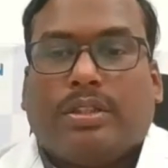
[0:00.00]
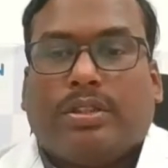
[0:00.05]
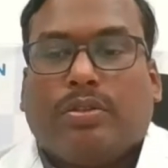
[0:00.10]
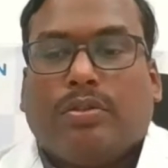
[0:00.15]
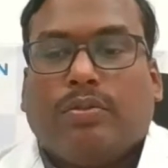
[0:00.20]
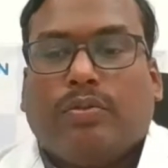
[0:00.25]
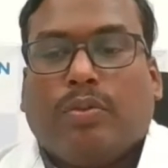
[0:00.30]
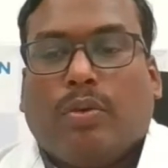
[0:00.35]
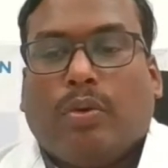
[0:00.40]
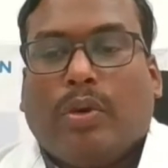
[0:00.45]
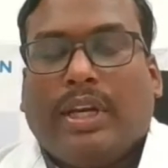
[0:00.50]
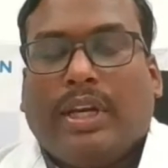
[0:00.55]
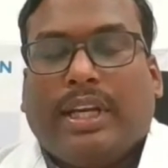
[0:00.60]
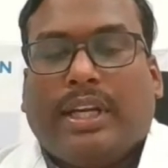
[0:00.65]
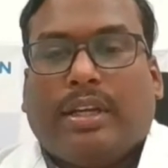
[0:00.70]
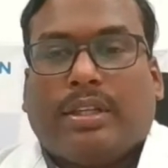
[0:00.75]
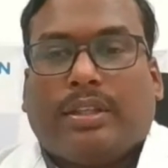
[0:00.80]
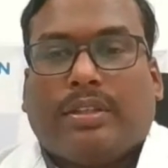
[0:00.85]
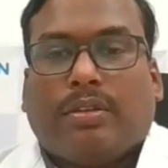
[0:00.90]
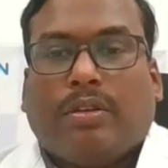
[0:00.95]
to 4
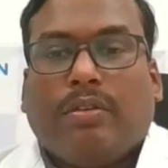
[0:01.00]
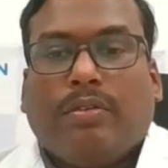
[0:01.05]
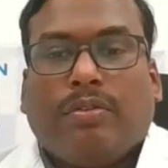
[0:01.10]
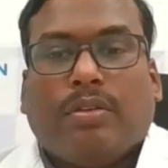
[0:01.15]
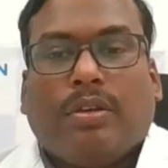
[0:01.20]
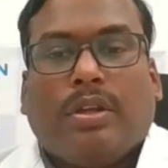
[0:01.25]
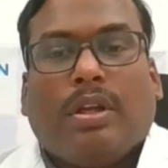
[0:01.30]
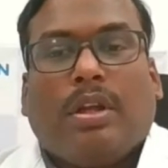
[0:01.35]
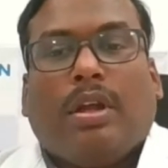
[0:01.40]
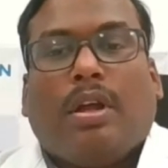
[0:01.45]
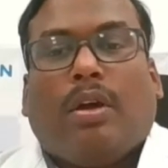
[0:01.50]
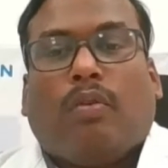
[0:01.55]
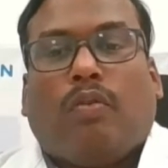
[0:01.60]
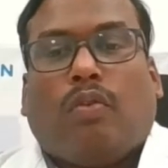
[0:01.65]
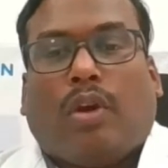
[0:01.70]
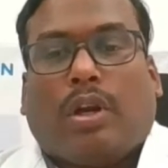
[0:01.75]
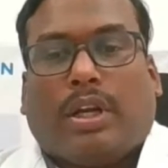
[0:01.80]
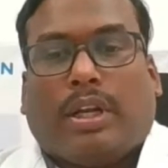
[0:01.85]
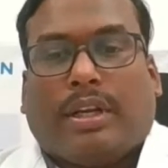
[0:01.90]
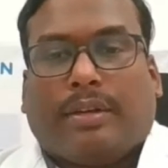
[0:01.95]
liters of
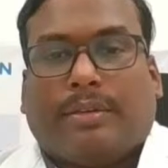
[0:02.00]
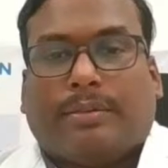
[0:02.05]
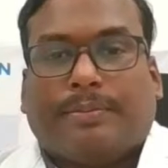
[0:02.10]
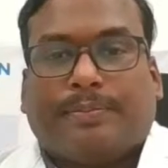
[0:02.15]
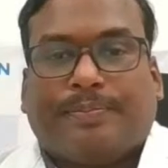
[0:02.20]
water.